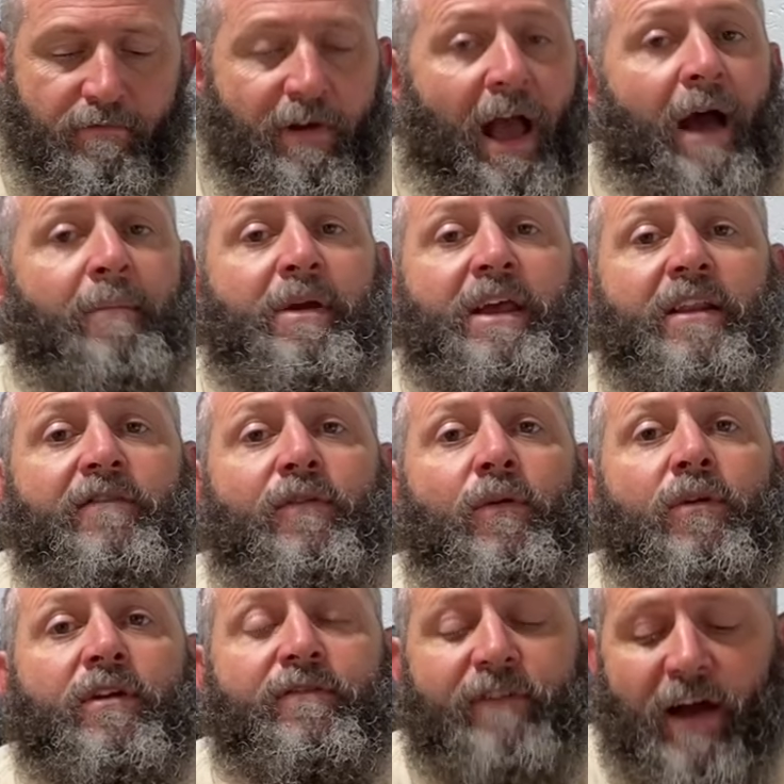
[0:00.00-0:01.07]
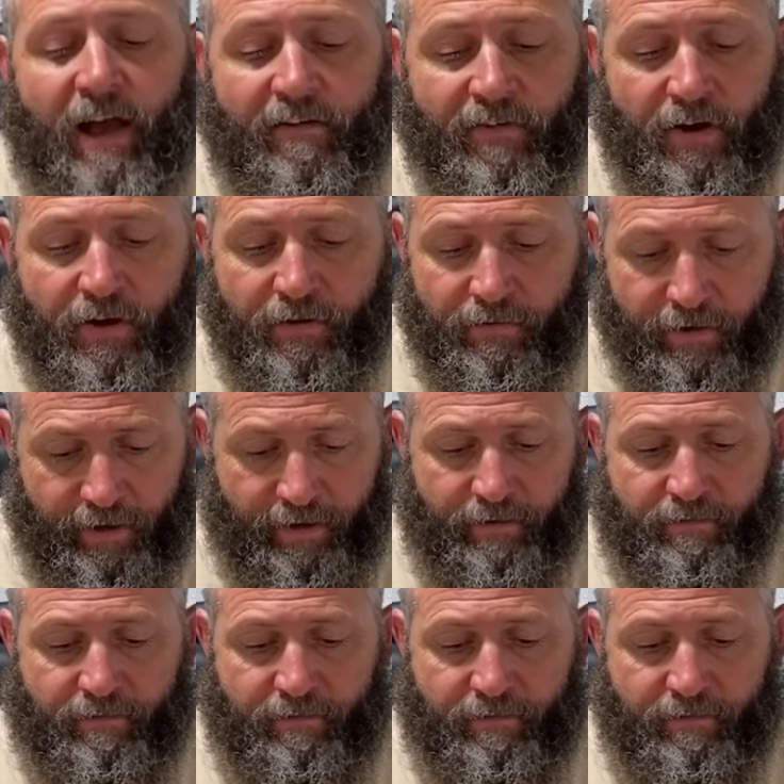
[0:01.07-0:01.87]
I'm in at 4,500.